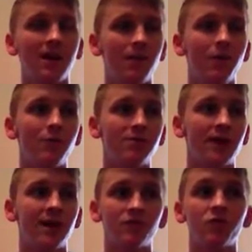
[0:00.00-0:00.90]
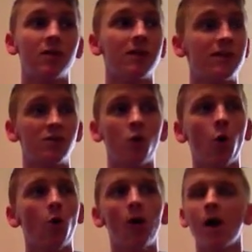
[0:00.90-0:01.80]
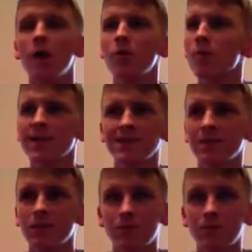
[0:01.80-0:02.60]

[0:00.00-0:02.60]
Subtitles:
And those guys really tore the best